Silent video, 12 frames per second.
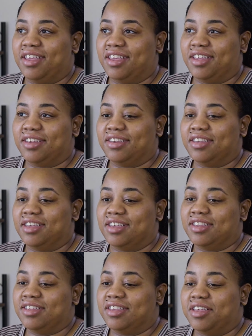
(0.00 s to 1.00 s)
and
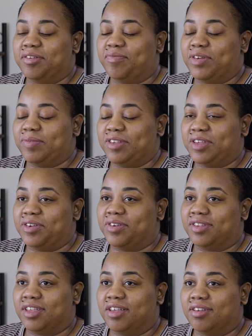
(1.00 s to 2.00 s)
he's um, 15
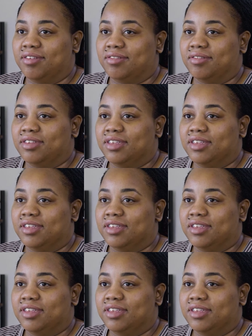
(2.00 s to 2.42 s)
years old.